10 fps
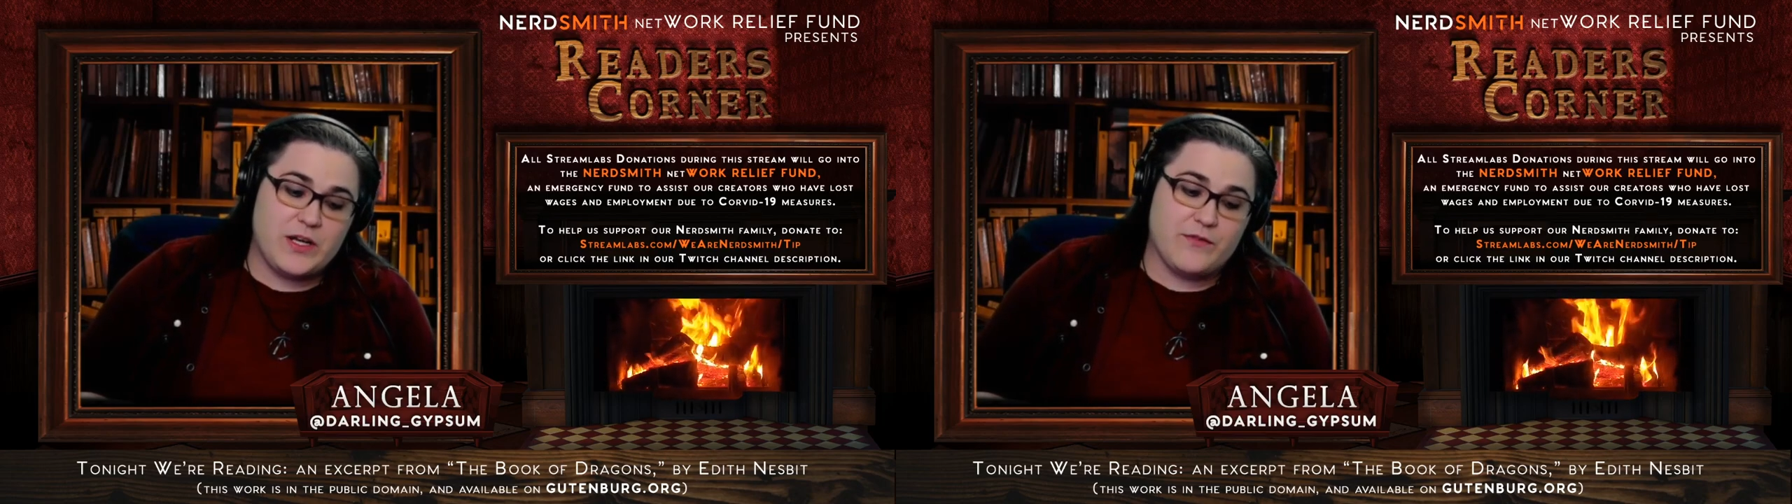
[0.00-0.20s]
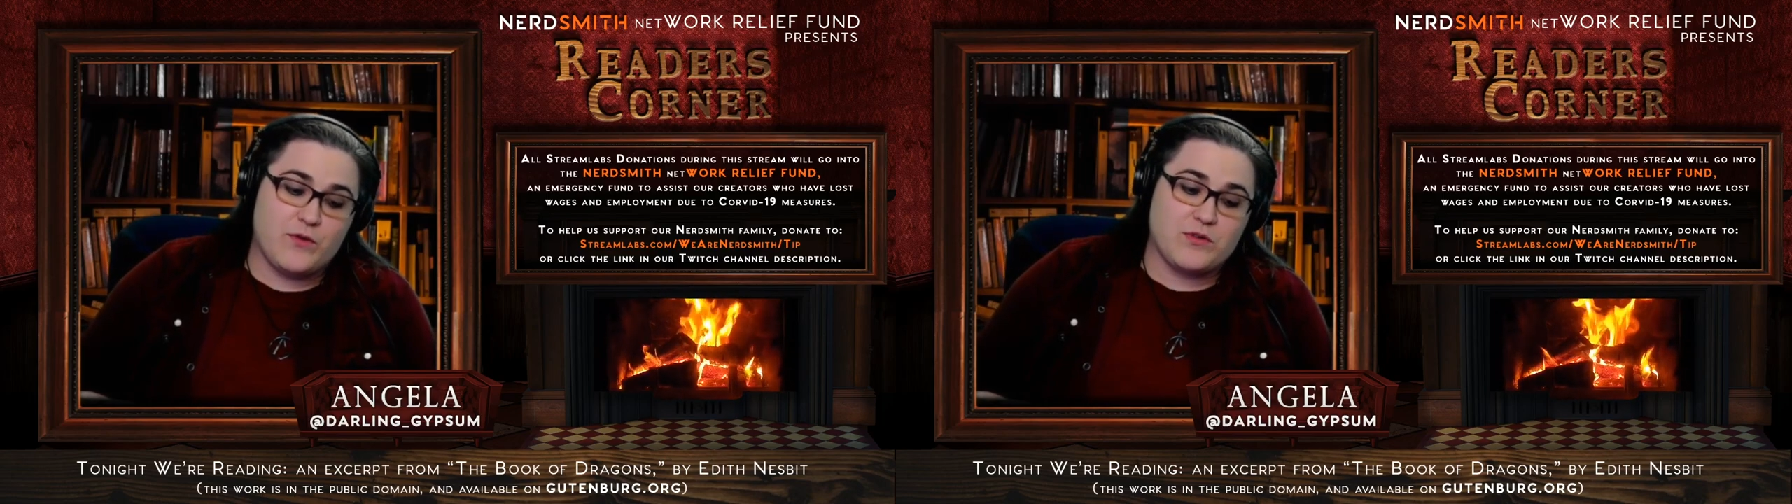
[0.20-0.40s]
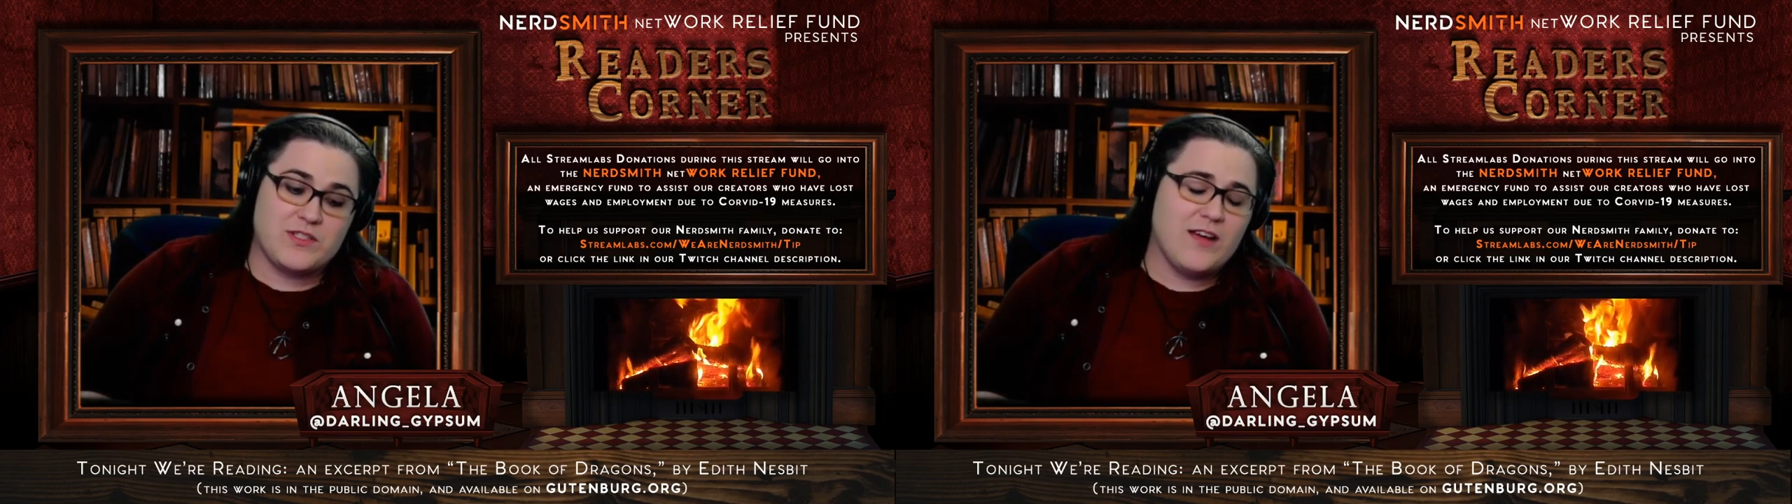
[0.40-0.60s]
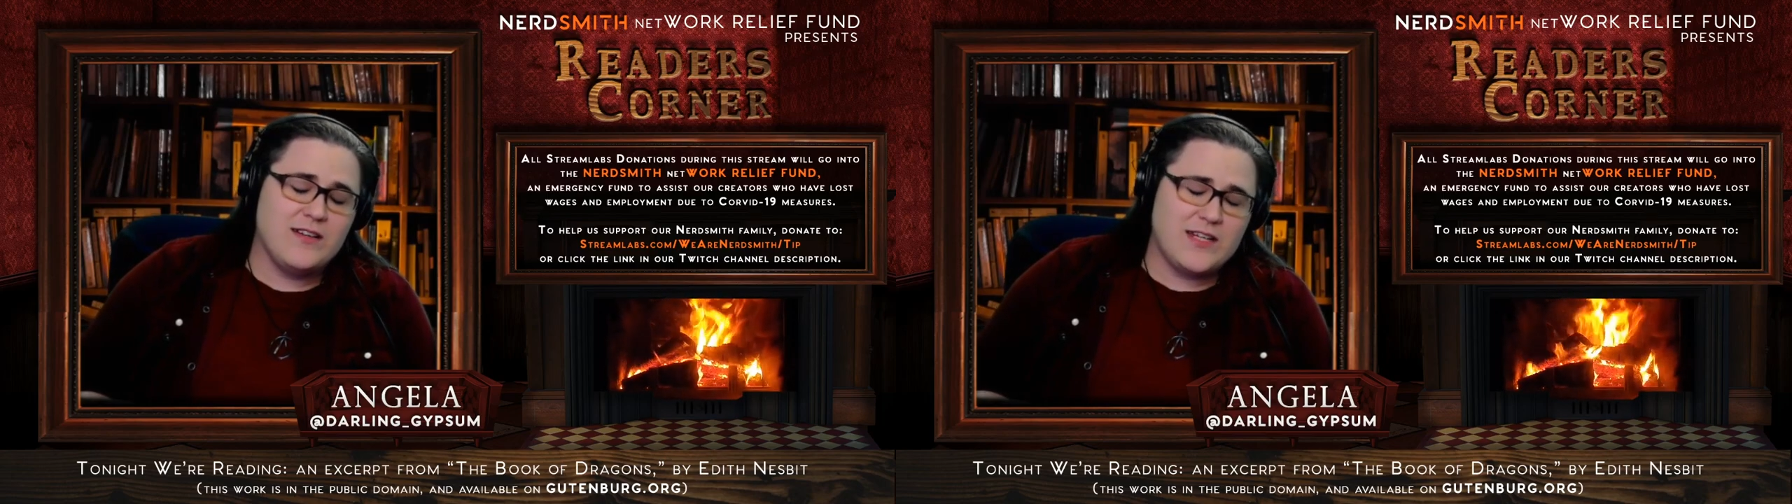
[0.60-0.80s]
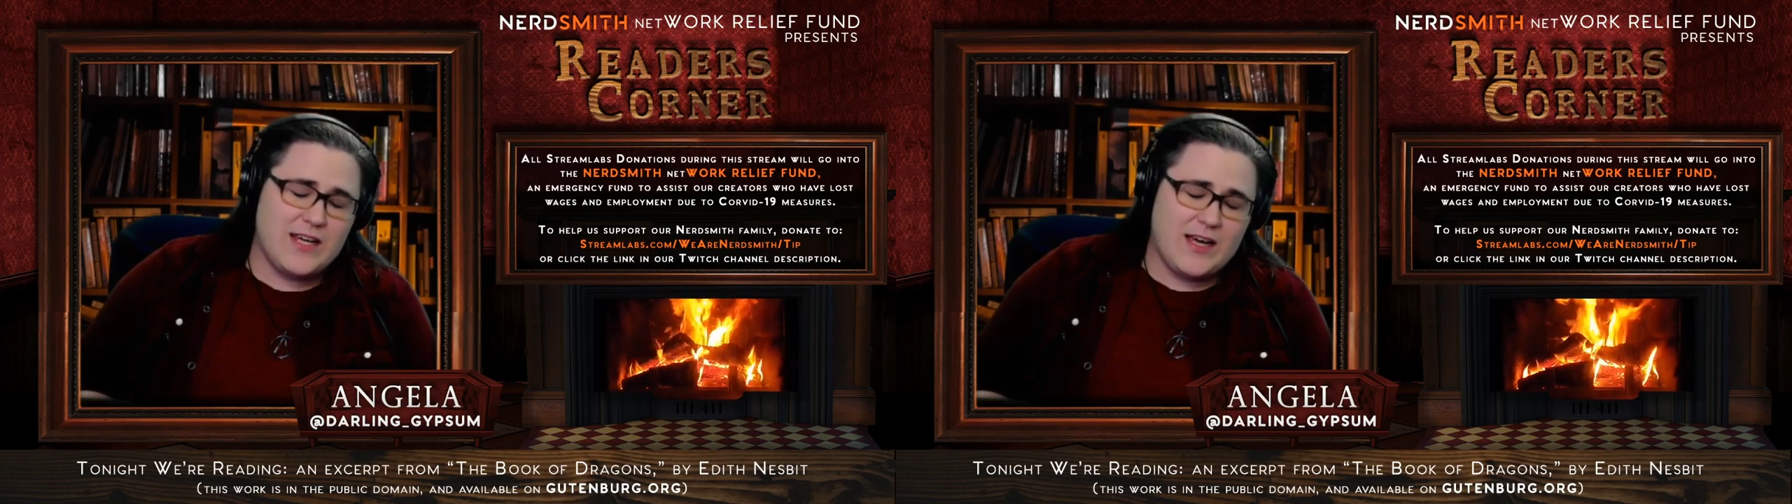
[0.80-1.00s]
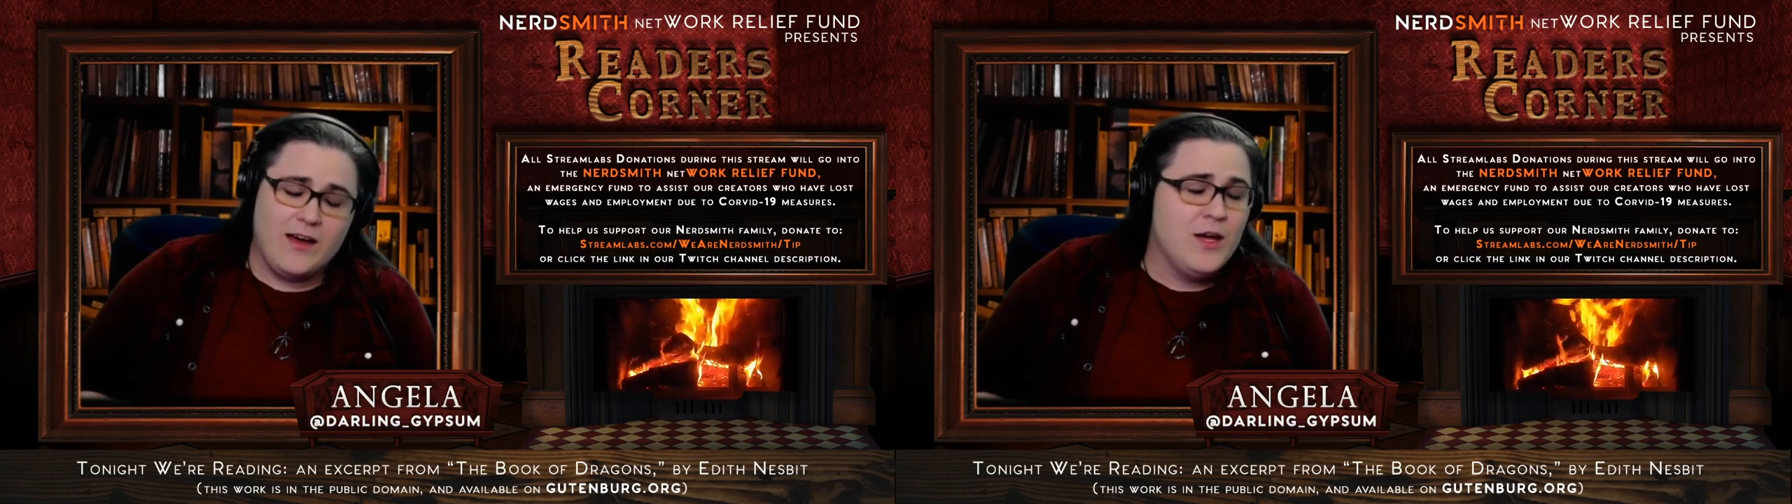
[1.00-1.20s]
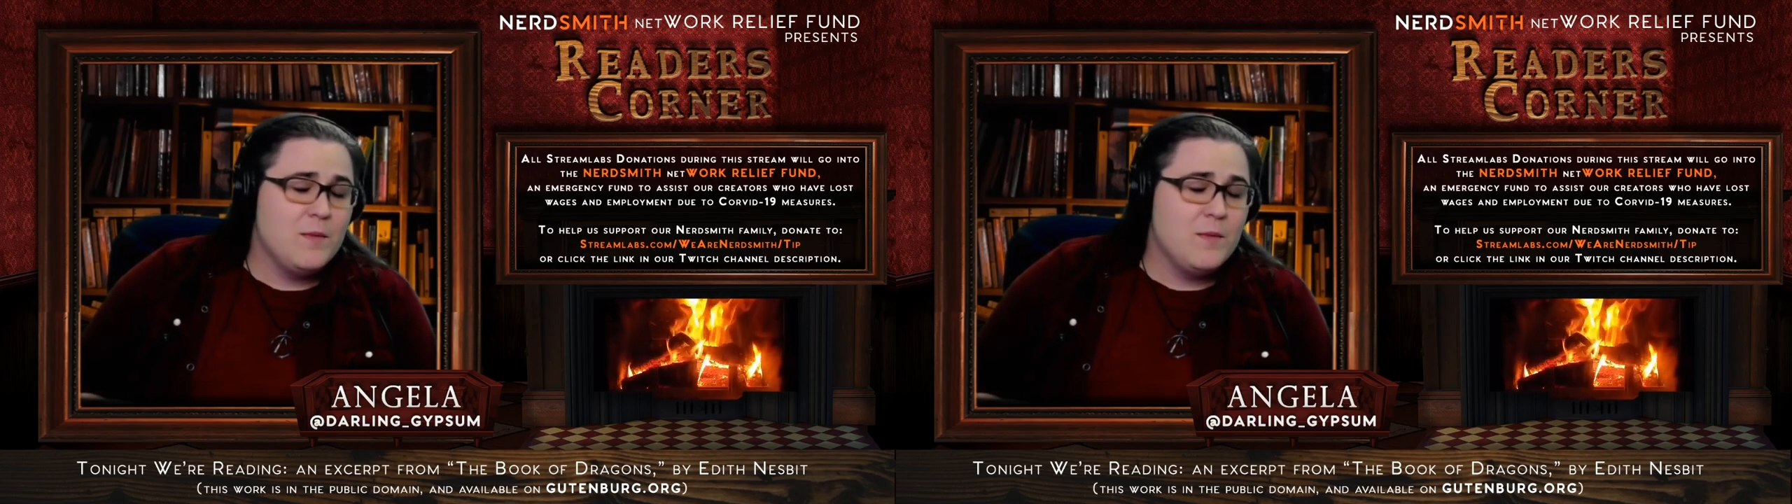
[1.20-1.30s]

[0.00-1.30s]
of Rotundia